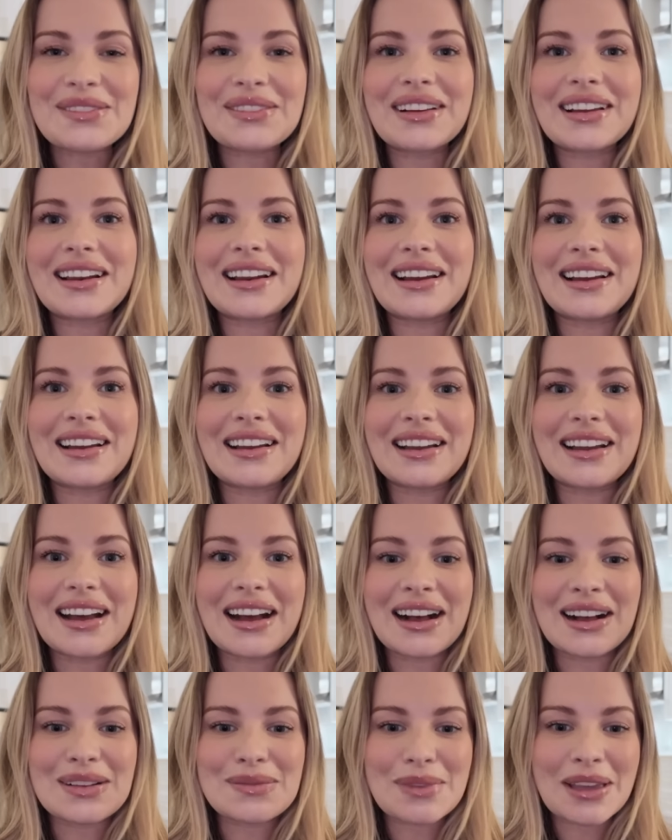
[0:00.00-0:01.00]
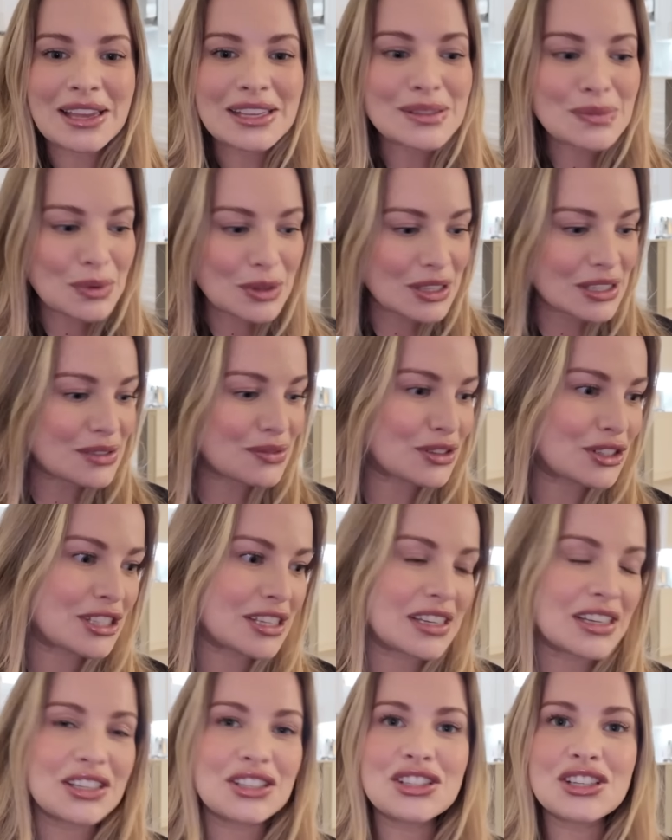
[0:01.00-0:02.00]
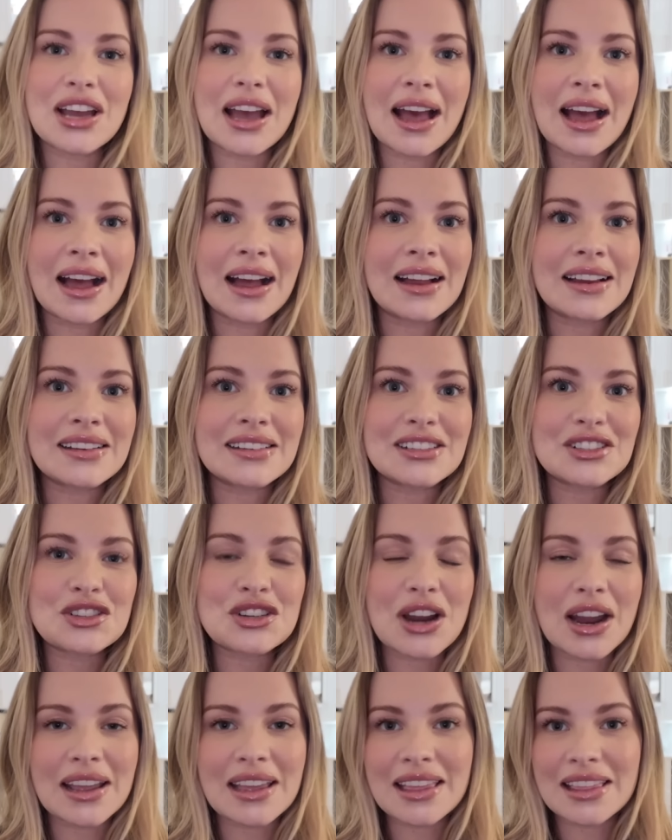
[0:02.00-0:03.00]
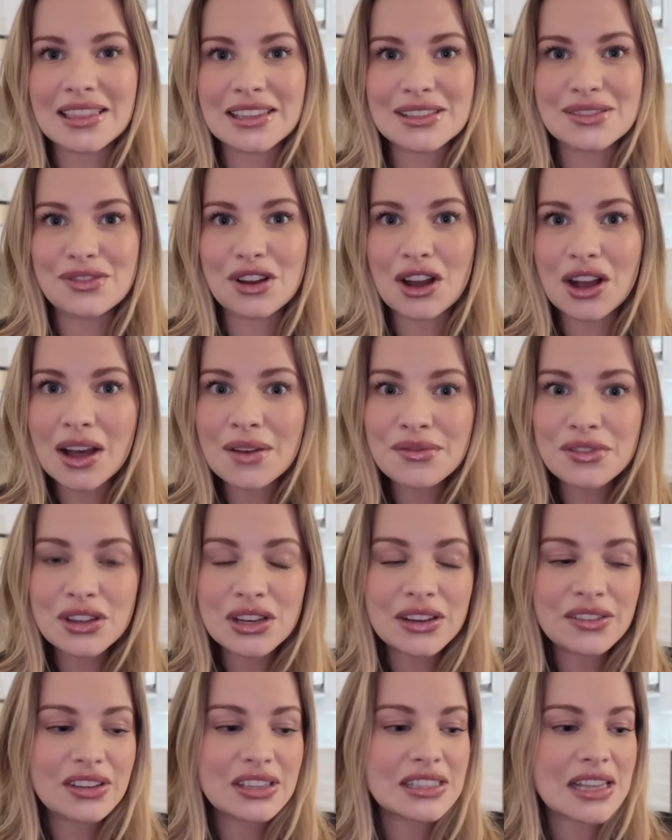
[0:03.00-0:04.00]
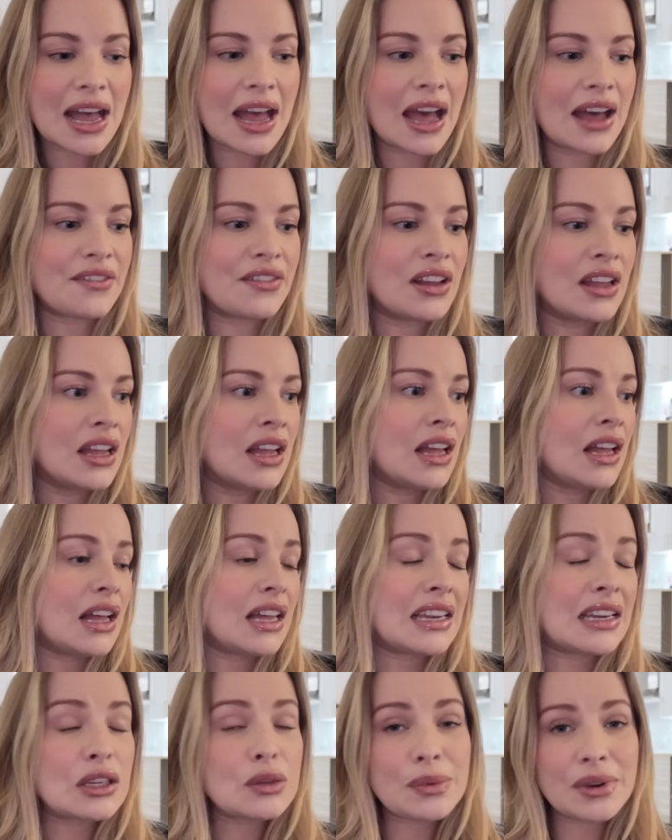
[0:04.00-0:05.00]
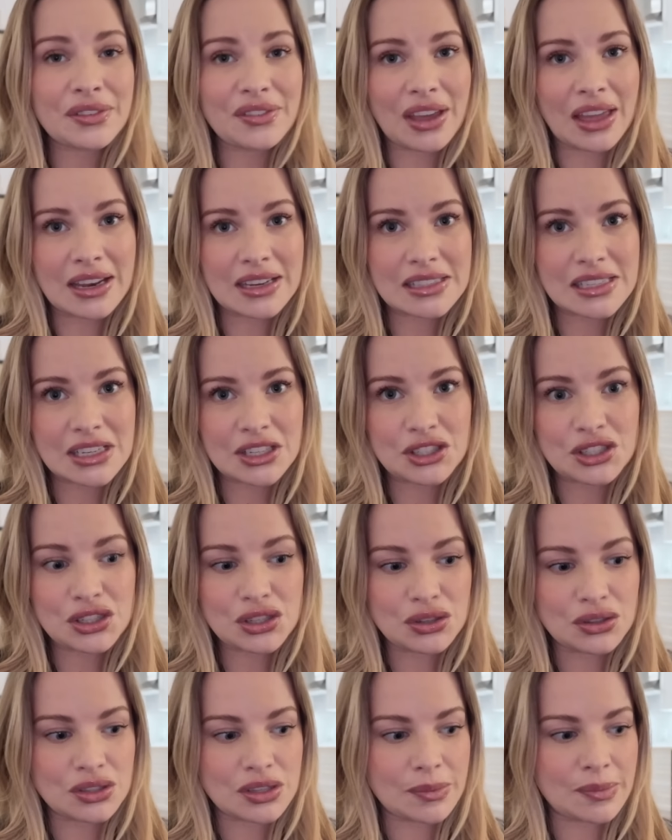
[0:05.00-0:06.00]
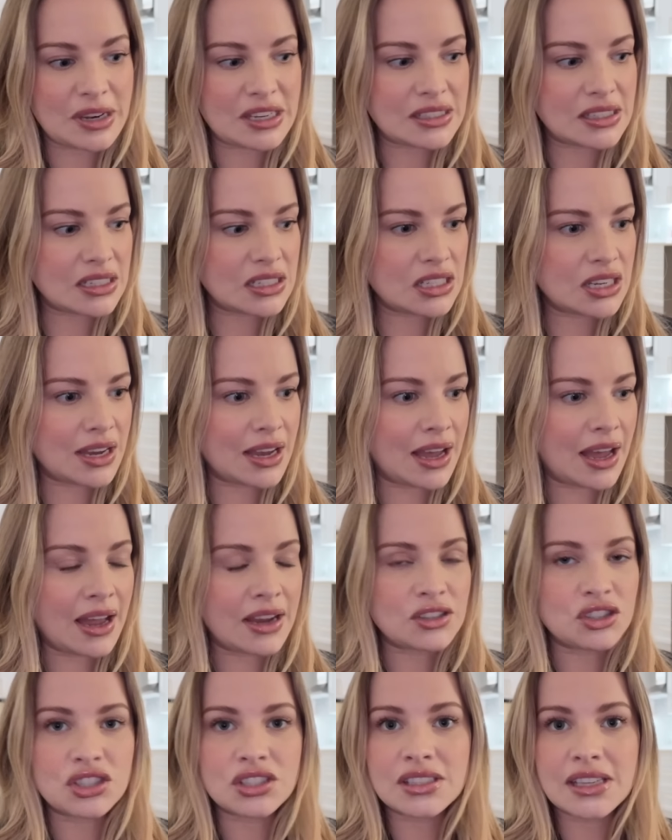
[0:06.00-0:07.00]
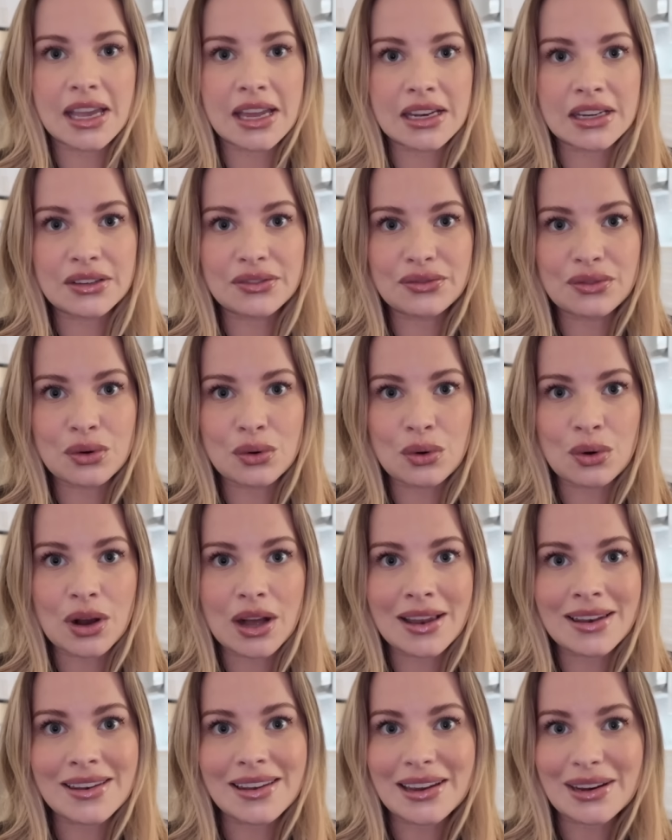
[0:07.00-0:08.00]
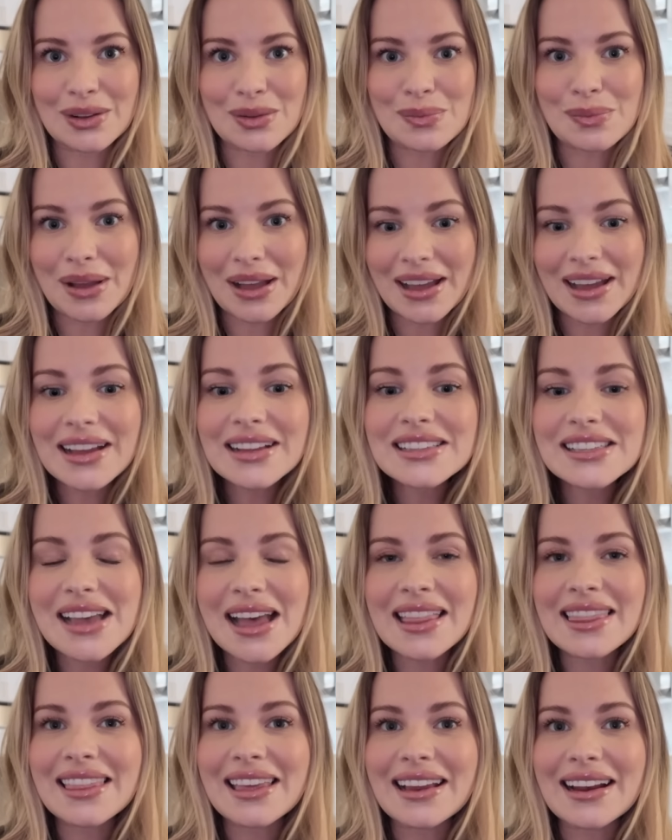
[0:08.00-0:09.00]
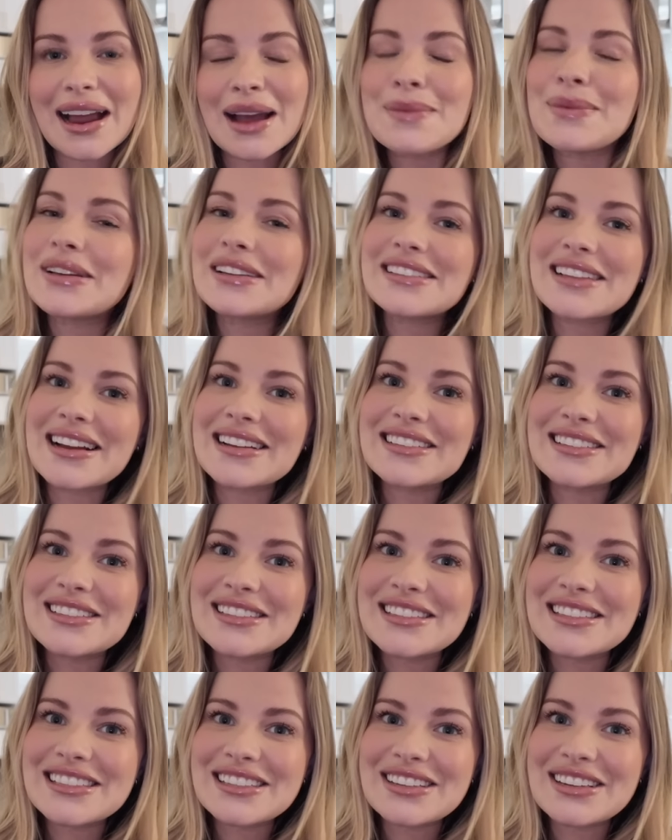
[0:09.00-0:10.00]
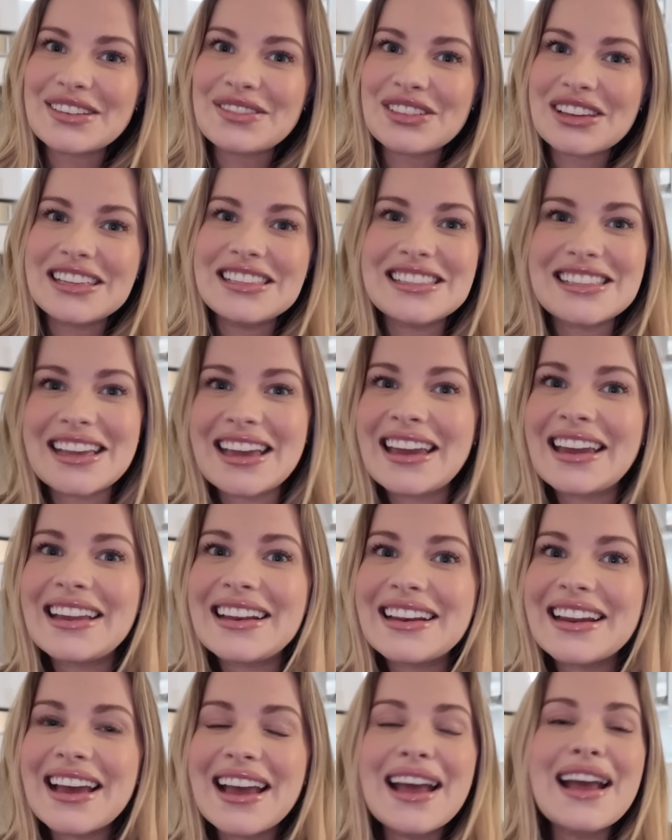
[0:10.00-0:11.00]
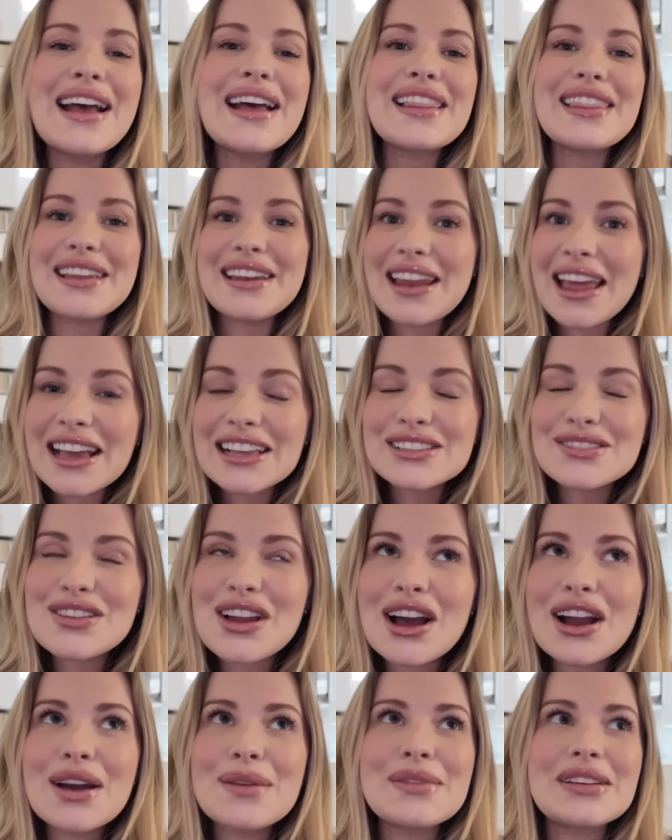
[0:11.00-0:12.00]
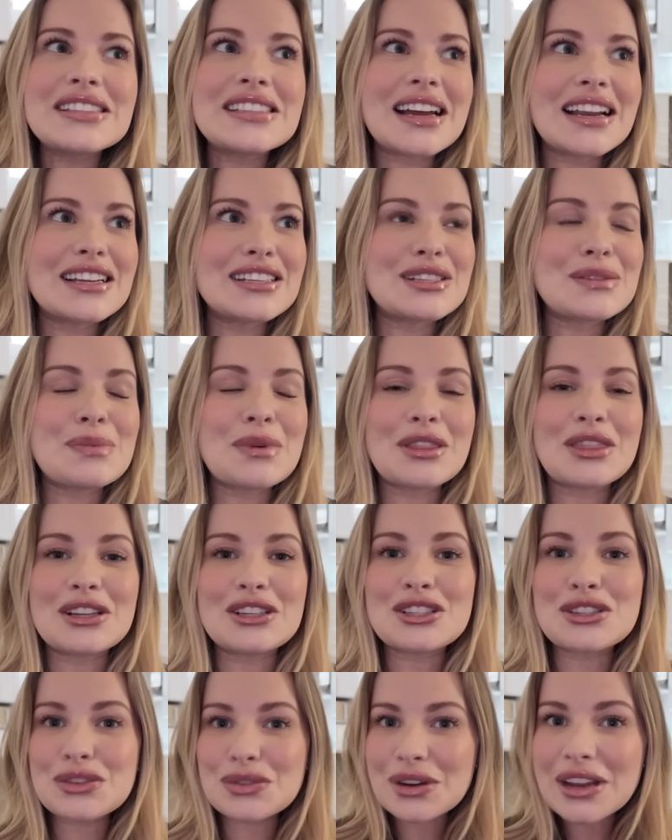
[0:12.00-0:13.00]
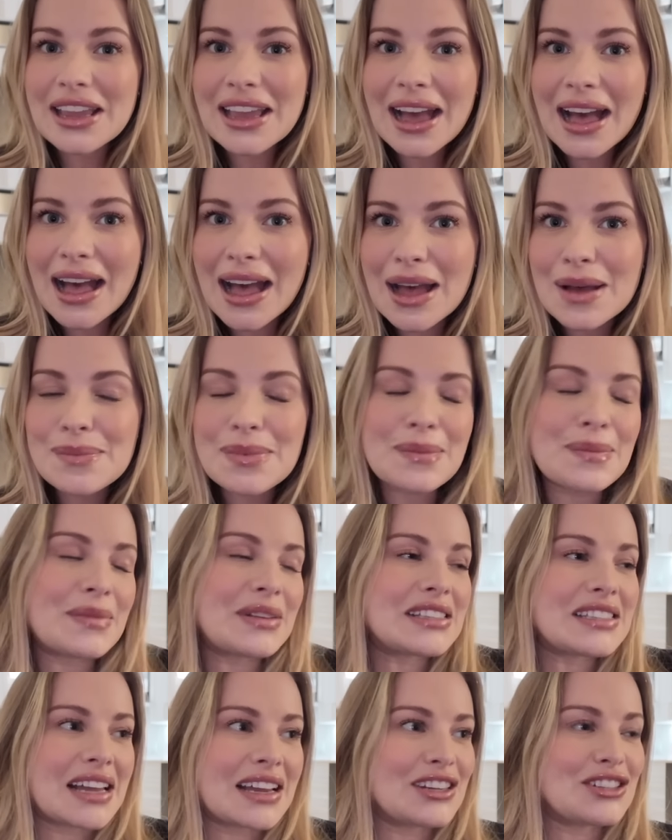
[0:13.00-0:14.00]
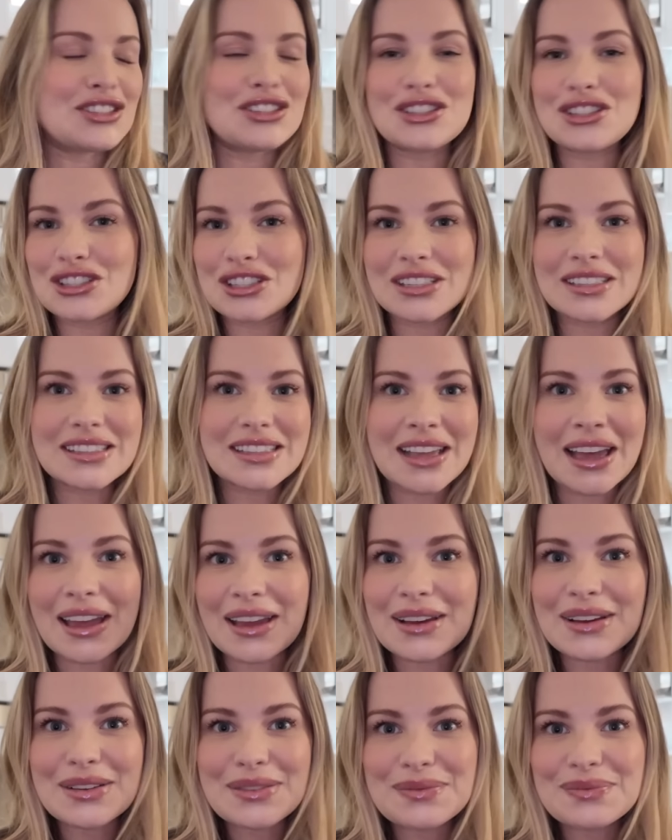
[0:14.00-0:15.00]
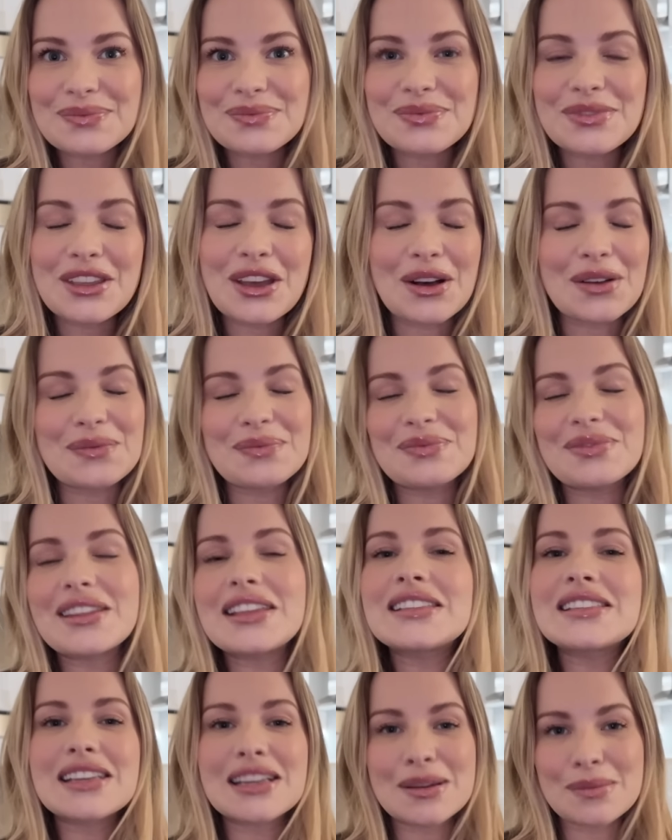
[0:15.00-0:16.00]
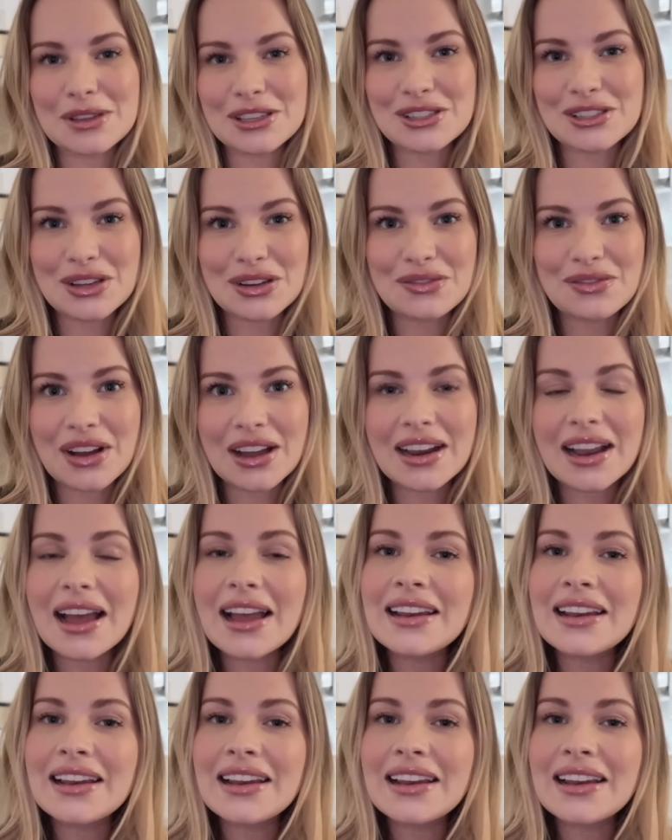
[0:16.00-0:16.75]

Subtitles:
I'm gonna export this footage and try and get this vlog up for you, Liefies. I have a little bit of editing to do, so I'm gonna sit here and just edit for a little bit, and then I'm excited to see you, Liefies, in the next vlog. I'm excited to put the tree up. I'm excited to just like, yeah, it's gonna be so fun.